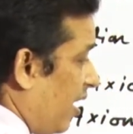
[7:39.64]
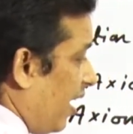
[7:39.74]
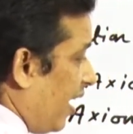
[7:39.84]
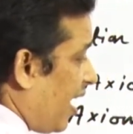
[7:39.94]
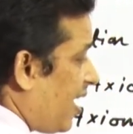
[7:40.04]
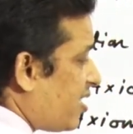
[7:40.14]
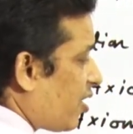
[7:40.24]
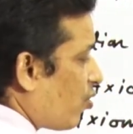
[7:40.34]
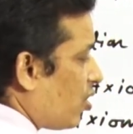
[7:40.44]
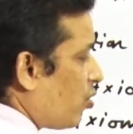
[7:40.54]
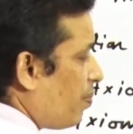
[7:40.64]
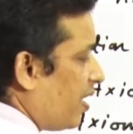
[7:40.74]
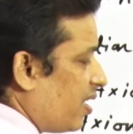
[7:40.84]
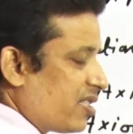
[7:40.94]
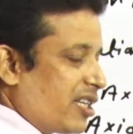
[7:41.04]
A is equal to B
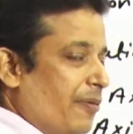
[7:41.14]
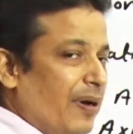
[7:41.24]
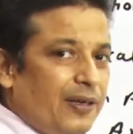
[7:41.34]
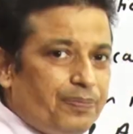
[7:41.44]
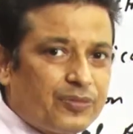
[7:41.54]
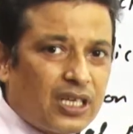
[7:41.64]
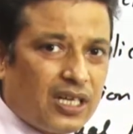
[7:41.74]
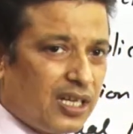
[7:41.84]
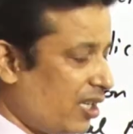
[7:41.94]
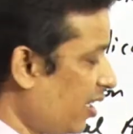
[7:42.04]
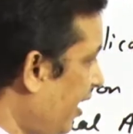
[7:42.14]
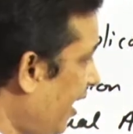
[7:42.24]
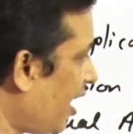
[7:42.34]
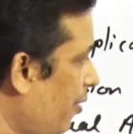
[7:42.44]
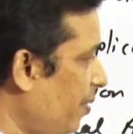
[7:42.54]
is given, A
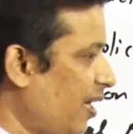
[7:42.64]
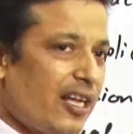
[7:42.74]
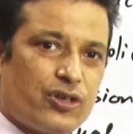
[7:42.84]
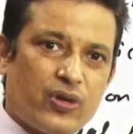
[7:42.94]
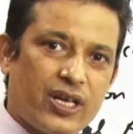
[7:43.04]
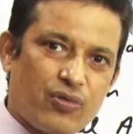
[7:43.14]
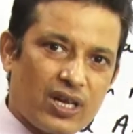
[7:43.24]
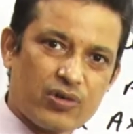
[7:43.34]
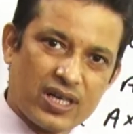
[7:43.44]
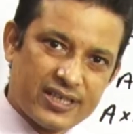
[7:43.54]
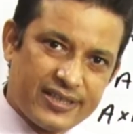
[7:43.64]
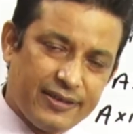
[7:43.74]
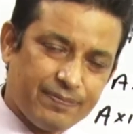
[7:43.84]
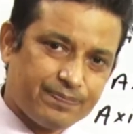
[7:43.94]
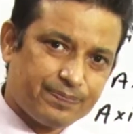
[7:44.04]
and B are two equal quantity,
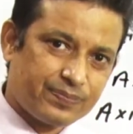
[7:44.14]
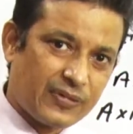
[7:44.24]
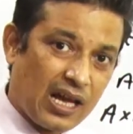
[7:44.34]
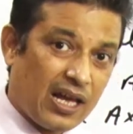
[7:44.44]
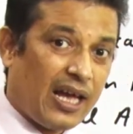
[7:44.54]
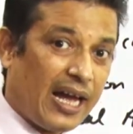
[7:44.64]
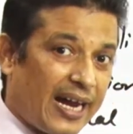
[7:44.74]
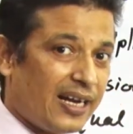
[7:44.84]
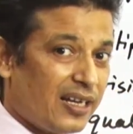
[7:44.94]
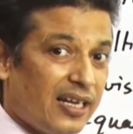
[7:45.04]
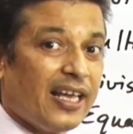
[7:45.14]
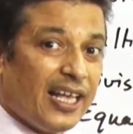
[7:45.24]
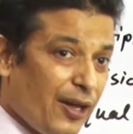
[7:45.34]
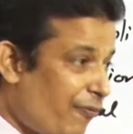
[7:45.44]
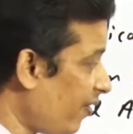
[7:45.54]
and
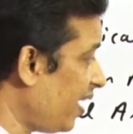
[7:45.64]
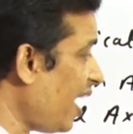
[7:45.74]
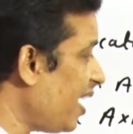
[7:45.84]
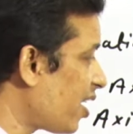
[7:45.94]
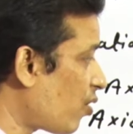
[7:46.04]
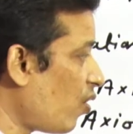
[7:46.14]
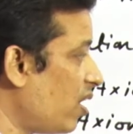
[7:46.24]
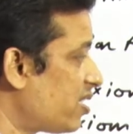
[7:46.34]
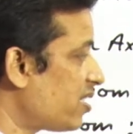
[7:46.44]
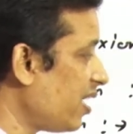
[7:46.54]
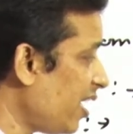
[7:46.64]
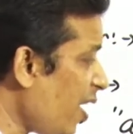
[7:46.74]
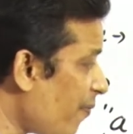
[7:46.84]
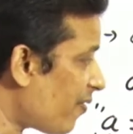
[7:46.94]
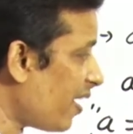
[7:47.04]
if A equals
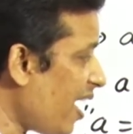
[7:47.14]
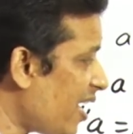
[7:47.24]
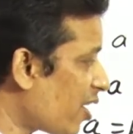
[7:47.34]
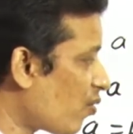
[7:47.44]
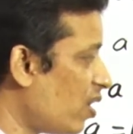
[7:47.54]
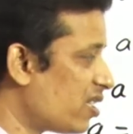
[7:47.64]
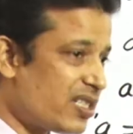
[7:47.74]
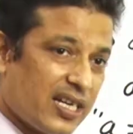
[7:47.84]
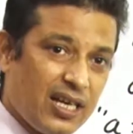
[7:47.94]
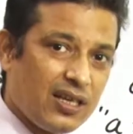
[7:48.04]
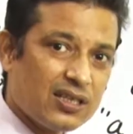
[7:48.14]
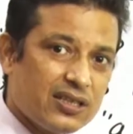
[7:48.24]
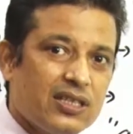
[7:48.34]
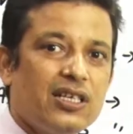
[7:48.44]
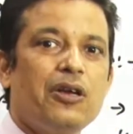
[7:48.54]
3,
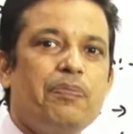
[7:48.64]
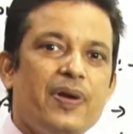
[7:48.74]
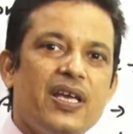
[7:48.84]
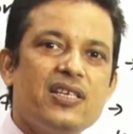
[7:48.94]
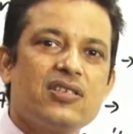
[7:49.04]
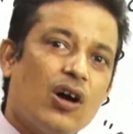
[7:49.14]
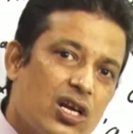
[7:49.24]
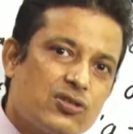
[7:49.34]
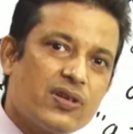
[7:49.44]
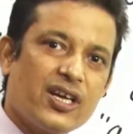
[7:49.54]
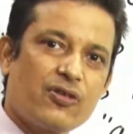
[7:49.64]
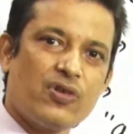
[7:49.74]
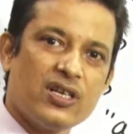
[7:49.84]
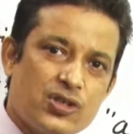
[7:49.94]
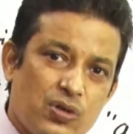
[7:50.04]
B is also
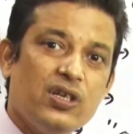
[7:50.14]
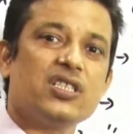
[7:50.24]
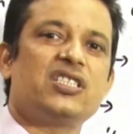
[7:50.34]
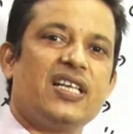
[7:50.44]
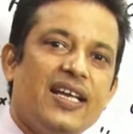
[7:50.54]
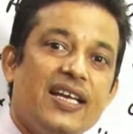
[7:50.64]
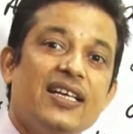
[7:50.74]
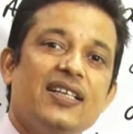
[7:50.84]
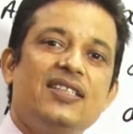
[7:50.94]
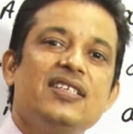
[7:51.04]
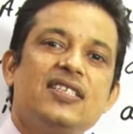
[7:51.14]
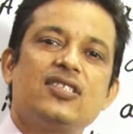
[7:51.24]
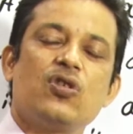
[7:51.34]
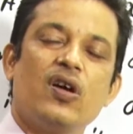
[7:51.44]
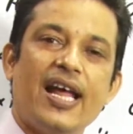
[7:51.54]
equal to 3. This is
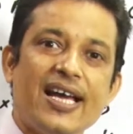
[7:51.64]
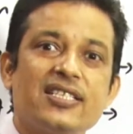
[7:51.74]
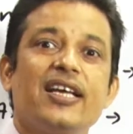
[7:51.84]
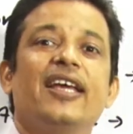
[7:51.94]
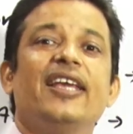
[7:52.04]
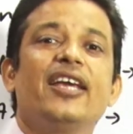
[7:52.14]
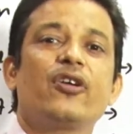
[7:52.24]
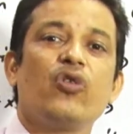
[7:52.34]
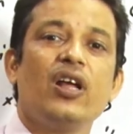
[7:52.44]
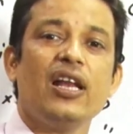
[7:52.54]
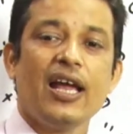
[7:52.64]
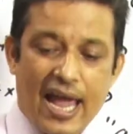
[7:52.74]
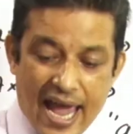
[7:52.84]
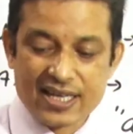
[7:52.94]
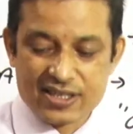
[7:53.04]
known as equal
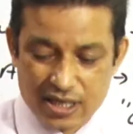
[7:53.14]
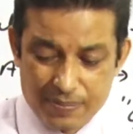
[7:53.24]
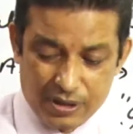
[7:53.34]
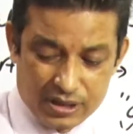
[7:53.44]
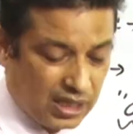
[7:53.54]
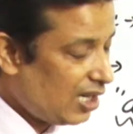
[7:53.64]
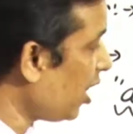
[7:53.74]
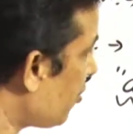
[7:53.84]
axiom. Let